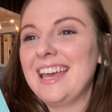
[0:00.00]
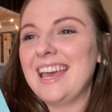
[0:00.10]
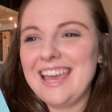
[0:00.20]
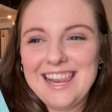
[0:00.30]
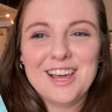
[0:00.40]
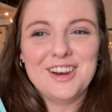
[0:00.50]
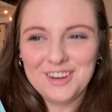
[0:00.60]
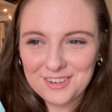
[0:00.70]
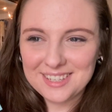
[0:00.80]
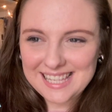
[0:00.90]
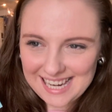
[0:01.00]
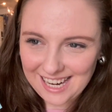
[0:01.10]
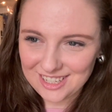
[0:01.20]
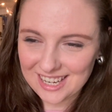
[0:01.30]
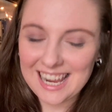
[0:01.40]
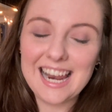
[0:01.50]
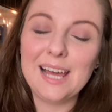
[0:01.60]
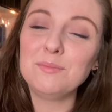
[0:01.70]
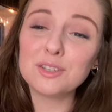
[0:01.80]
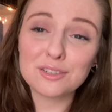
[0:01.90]
in a news station. And
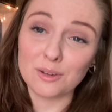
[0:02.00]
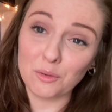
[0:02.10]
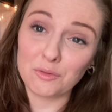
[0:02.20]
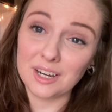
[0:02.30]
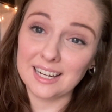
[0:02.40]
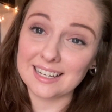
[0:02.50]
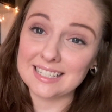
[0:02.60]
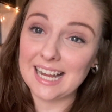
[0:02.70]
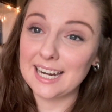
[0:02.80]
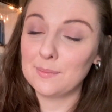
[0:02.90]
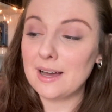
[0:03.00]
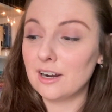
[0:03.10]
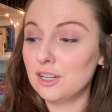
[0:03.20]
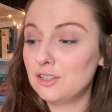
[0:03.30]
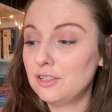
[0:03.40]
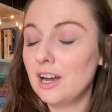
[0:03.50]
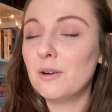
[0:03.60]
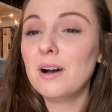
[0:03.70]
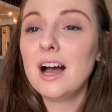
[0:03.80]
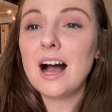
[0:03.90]
I'm just so freaking excited about it.
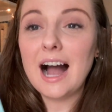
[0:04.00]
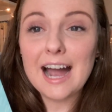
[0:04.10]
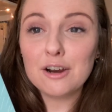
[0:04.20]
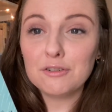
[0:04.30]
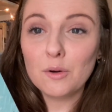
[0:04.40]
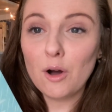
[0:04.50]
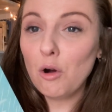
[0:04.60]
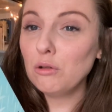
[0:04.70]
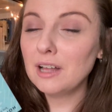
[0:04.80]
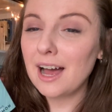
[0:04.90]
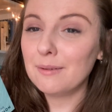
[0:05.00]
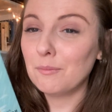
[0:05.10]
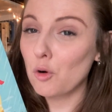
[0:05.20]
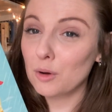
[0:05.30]
So I don't know a whole lot more